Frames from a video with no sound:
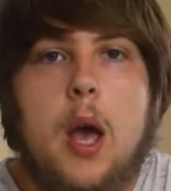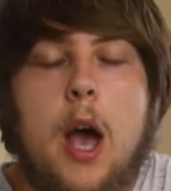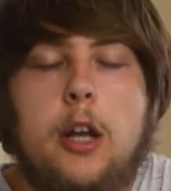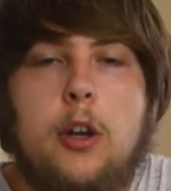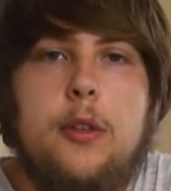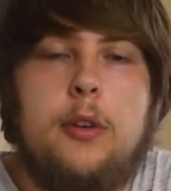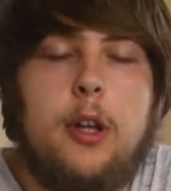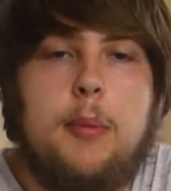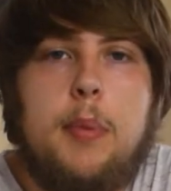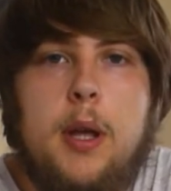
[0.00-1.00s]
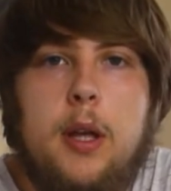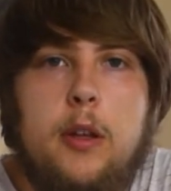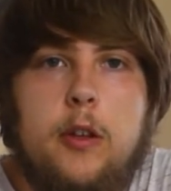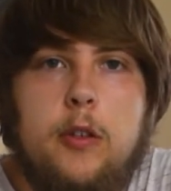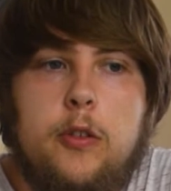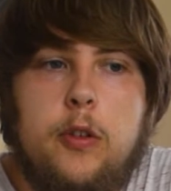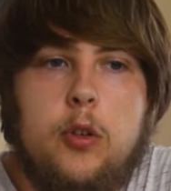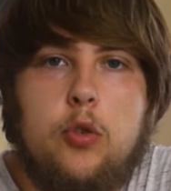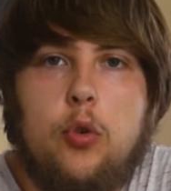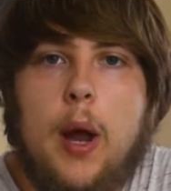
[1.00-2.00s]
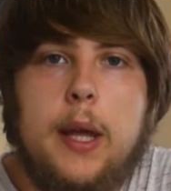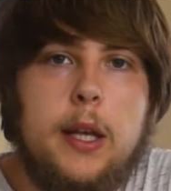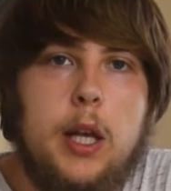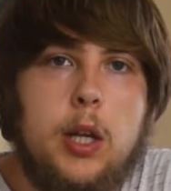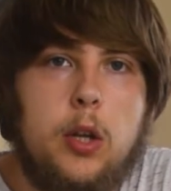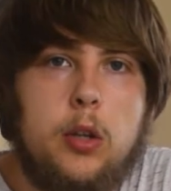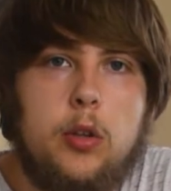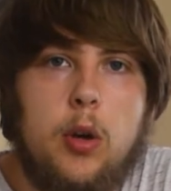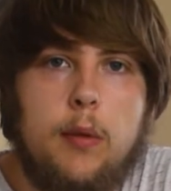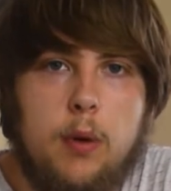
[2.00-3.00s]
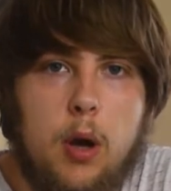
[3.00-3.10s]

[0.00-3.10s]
Another tip is try and get out of